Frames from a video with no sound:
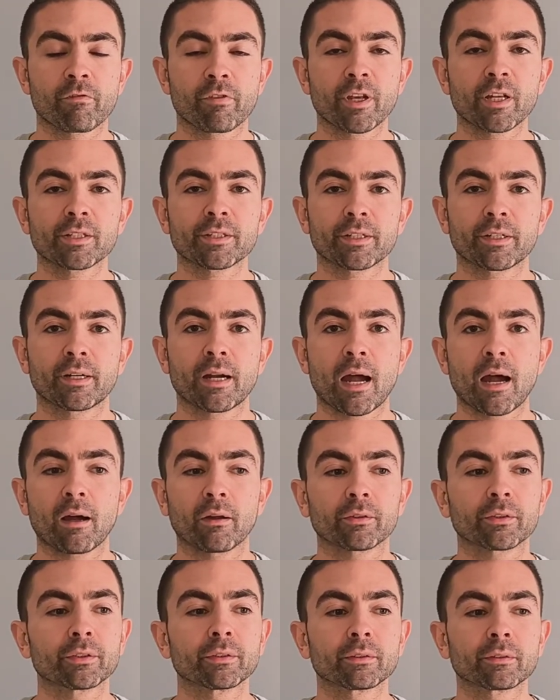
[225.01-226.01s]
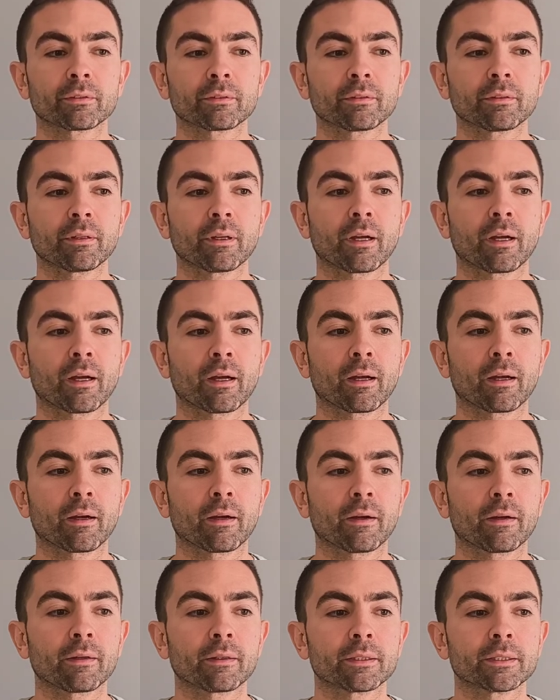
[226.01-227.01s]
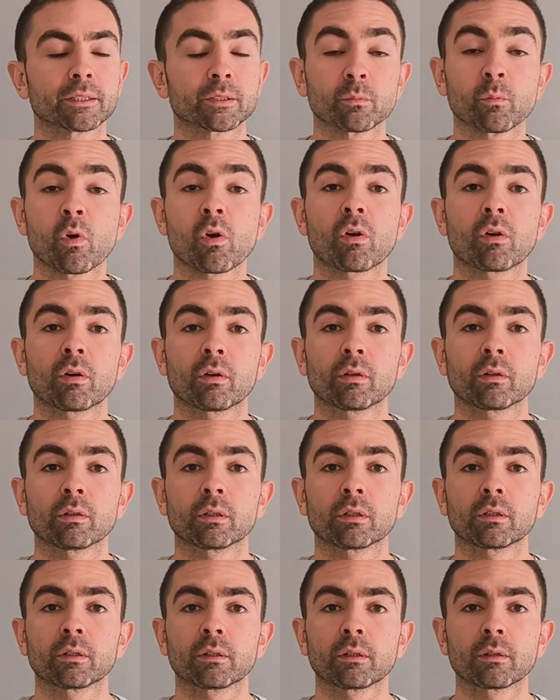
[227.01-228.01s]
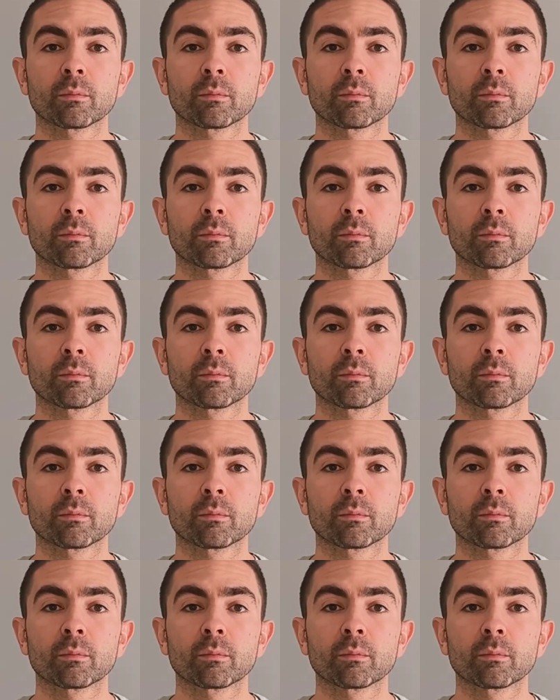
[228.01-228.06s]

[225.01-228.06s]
filter out a small